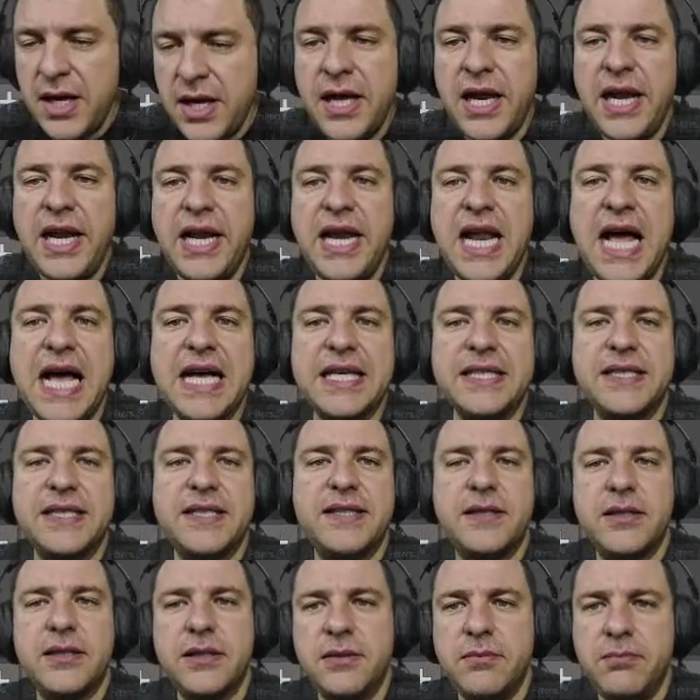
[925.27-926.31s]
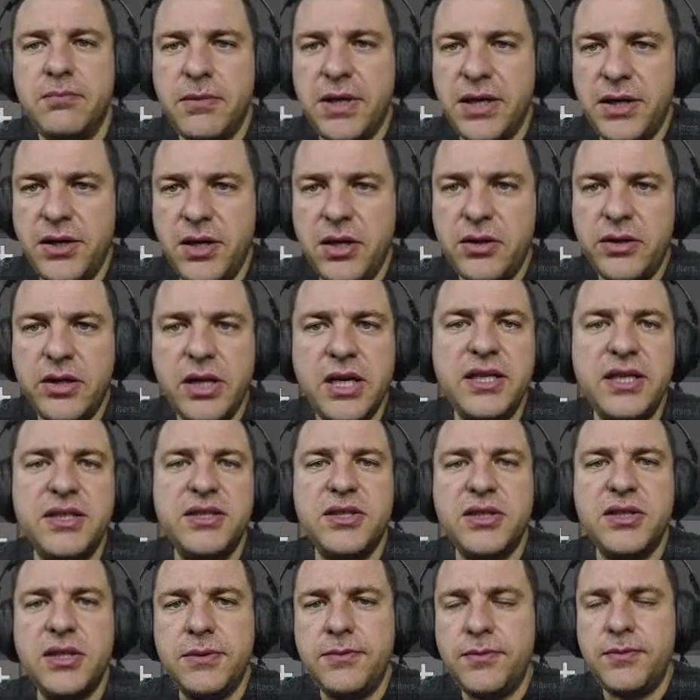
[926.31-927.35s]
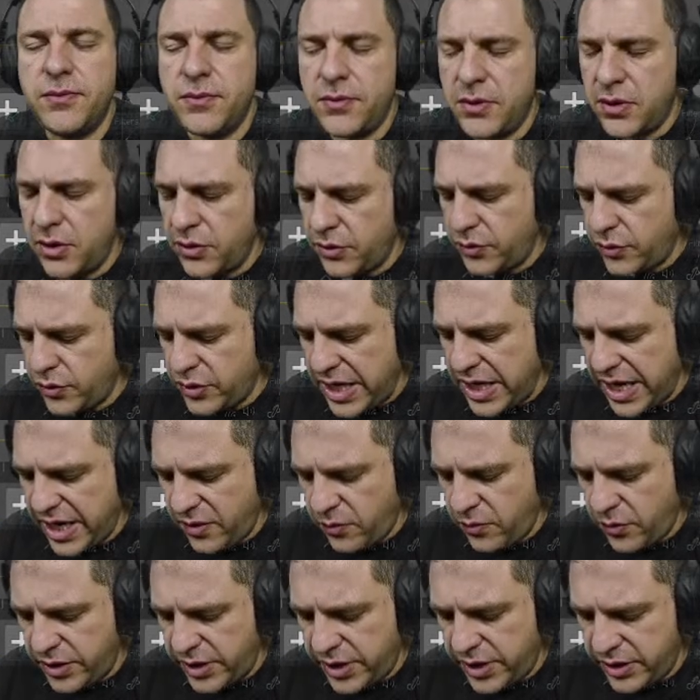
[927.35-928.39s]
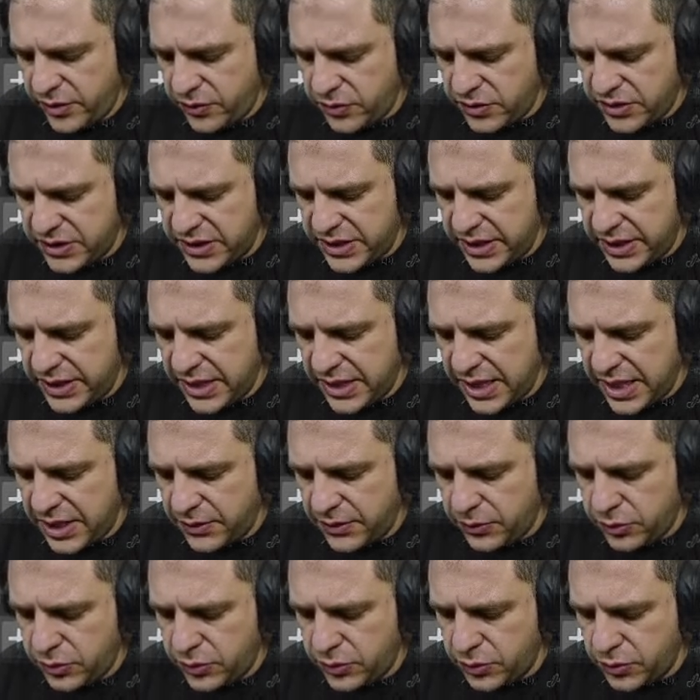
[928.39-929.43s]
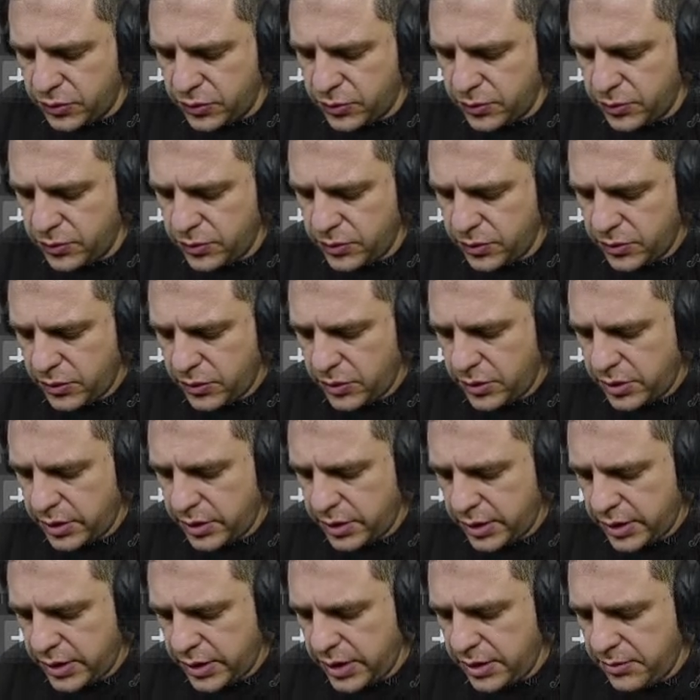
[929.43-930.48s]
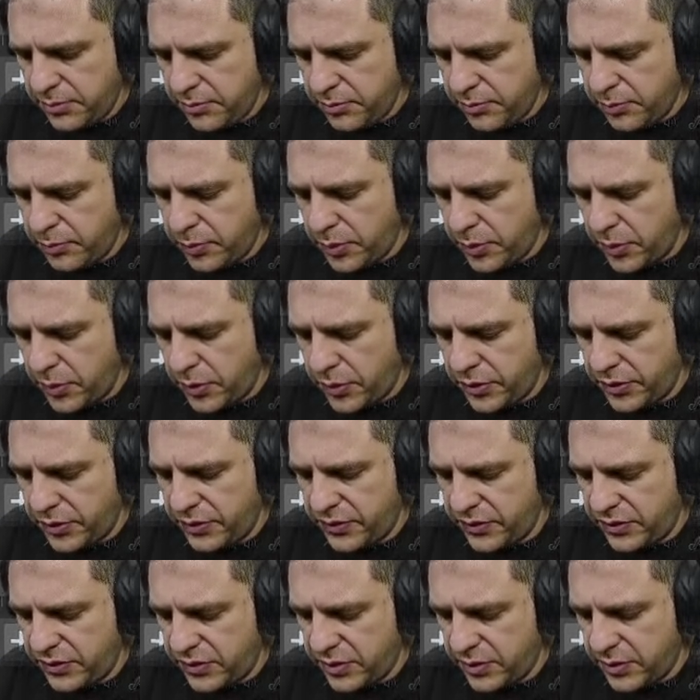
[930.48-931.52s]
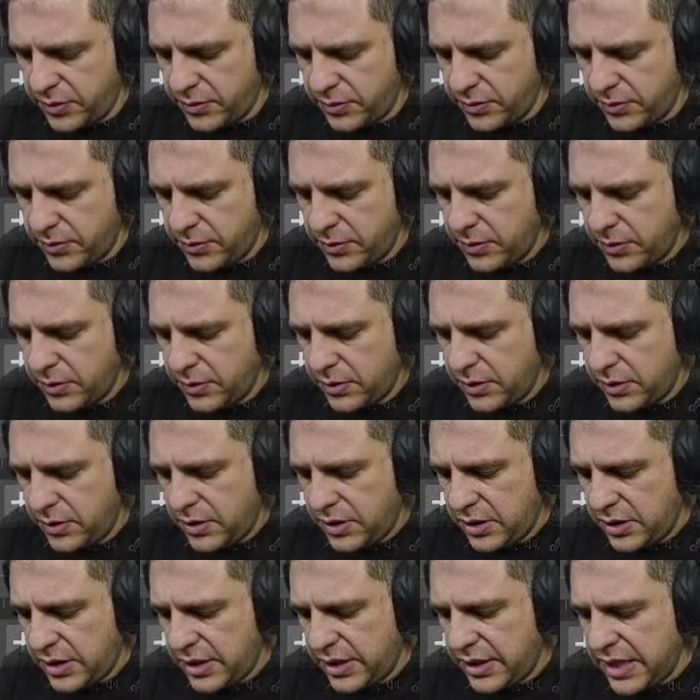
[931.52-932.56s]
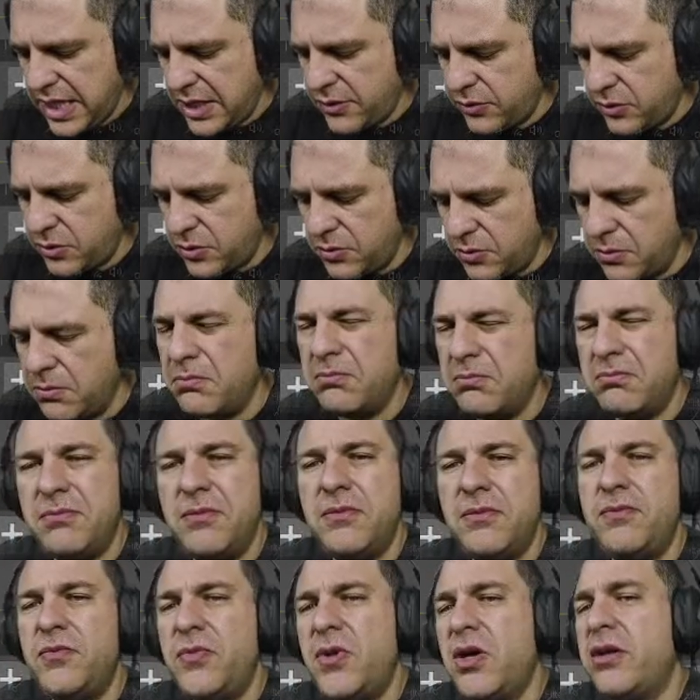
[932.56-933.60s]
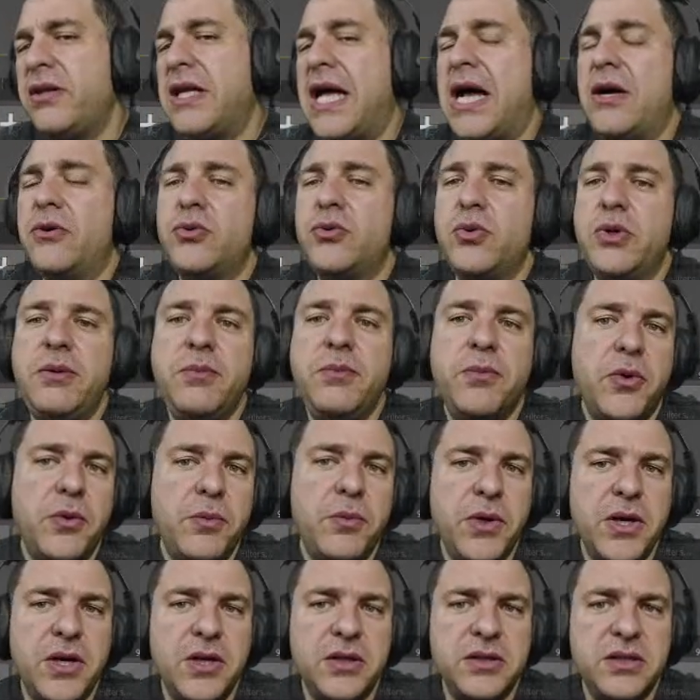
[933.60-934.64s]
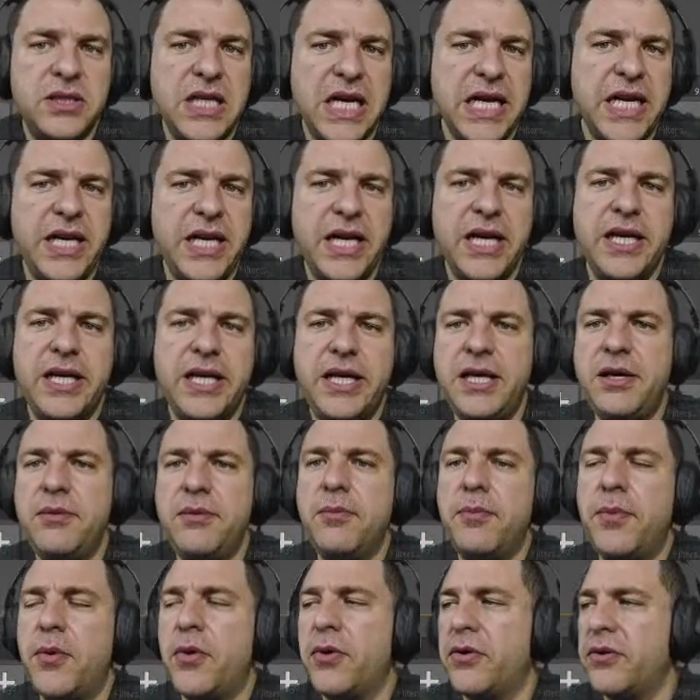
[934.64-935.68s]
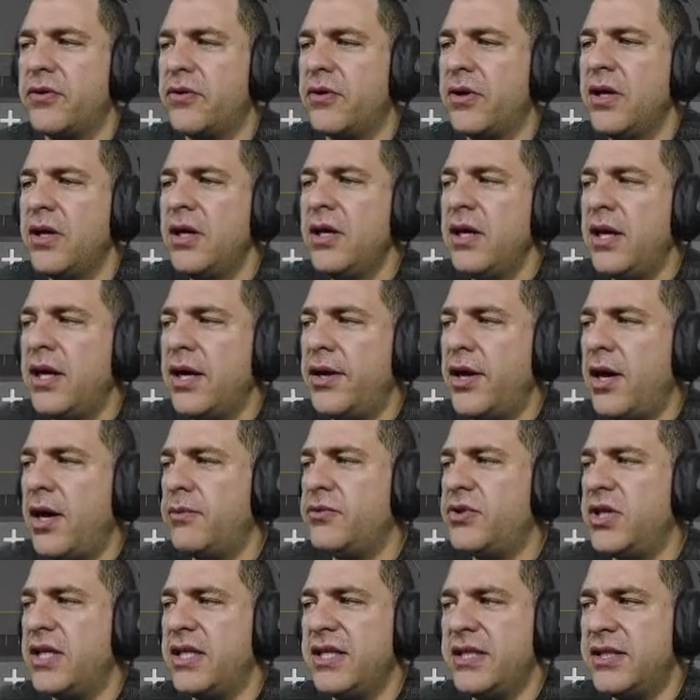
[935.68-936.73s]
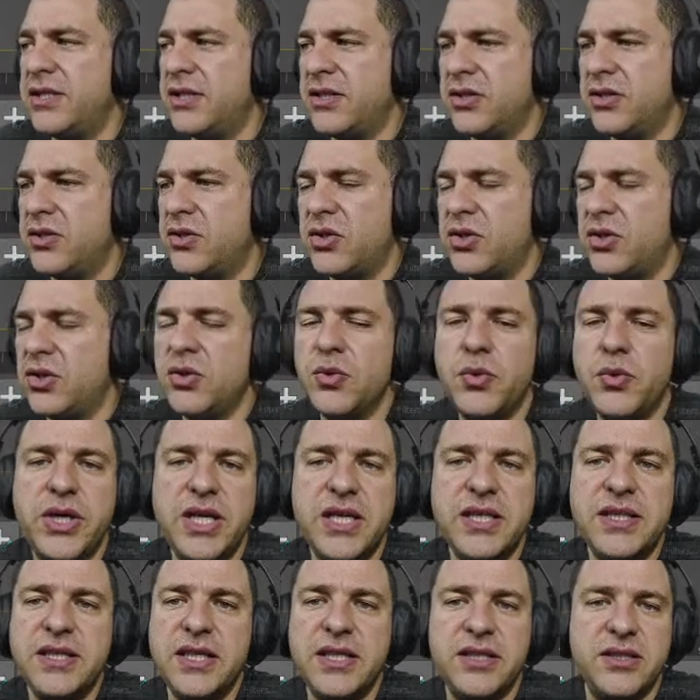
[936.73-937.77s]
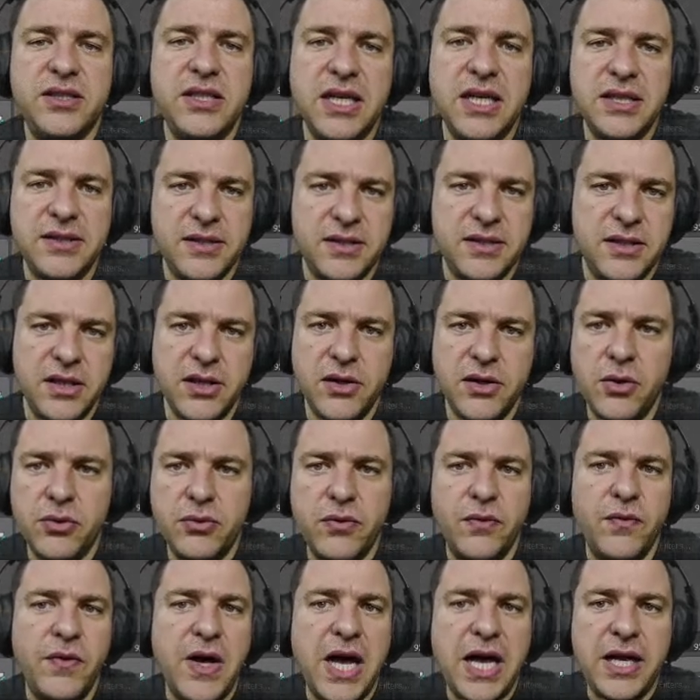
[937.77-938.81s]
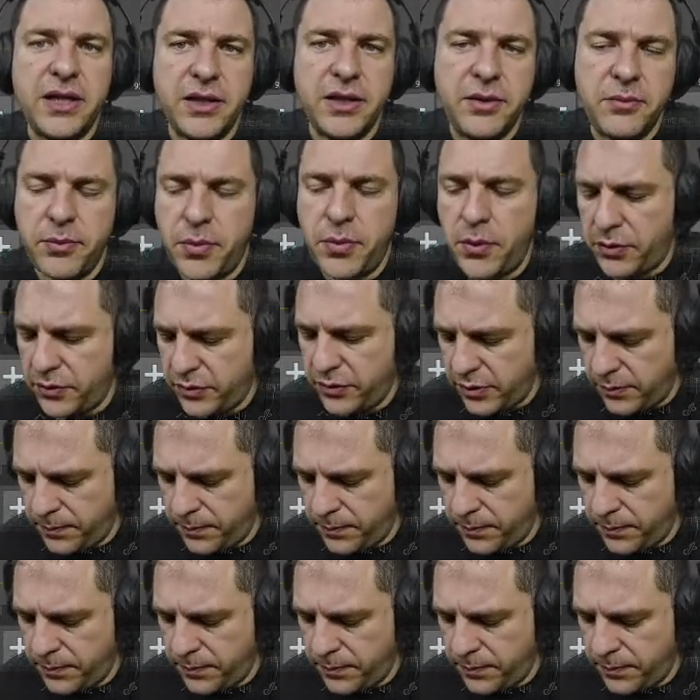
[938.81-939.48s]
last but not least, today we need to see how to import and how to, not how to import, because technically import an object is too easy, it's just go to file, import,